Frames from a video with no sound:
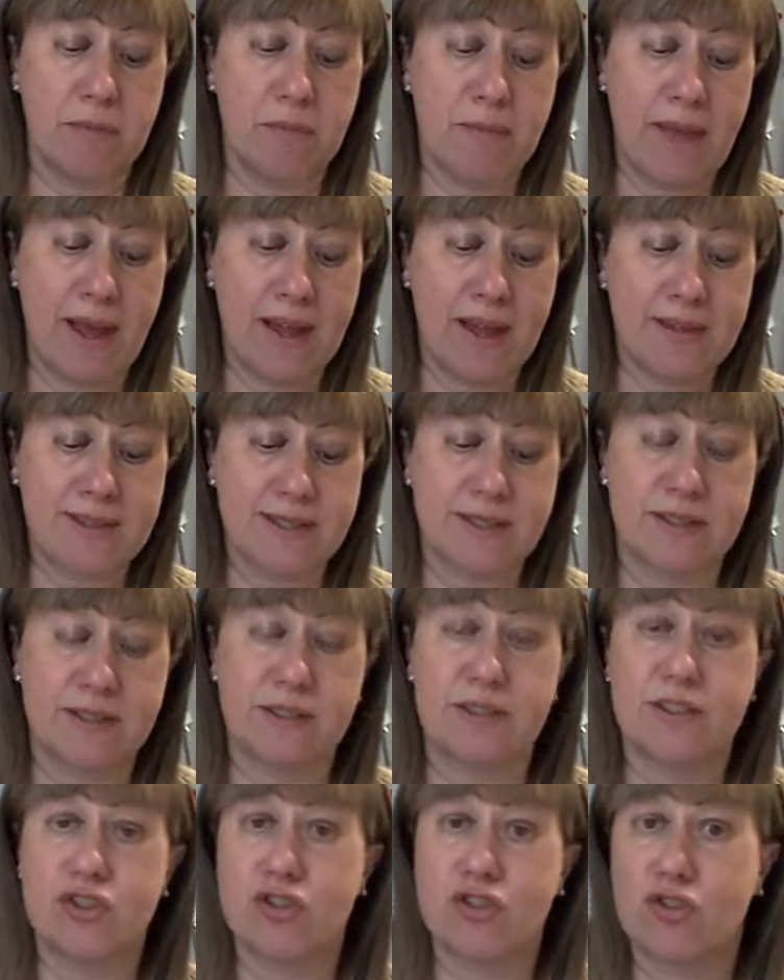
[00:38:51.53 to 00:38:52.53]

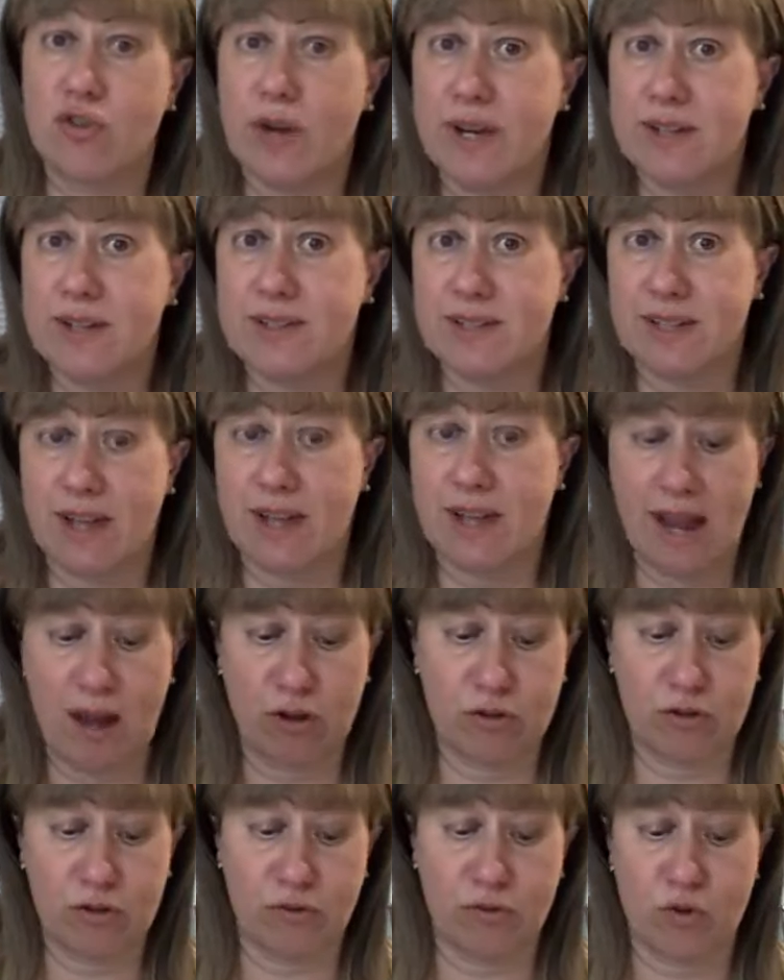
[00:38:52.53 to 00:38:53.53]
master traced
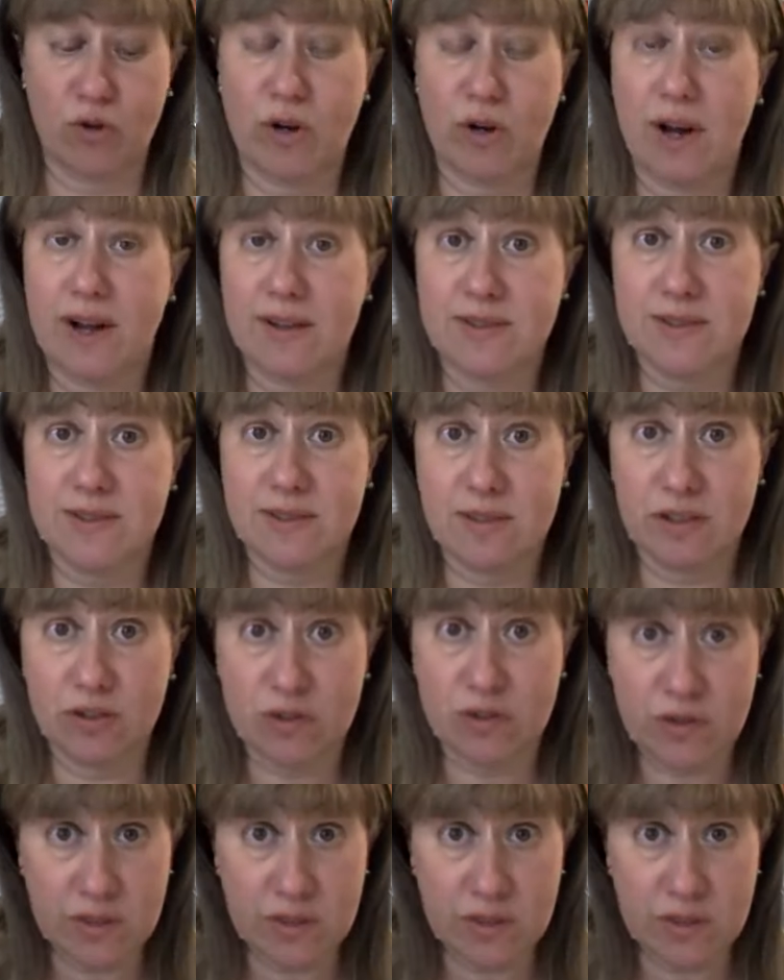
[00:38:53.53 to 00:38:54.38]
out for us.